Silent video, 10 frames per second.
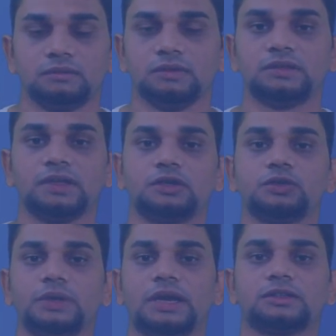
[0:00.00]
These are
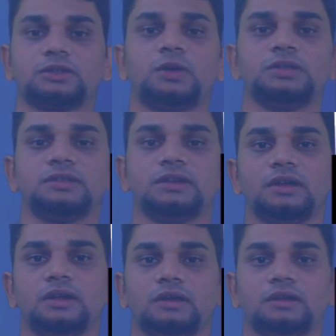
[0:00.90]
two electrodes.
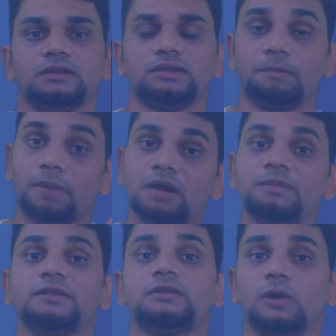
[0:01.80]
The bulb
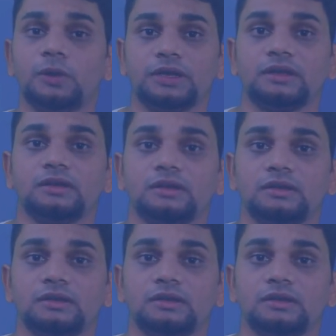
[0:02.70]
is glowing,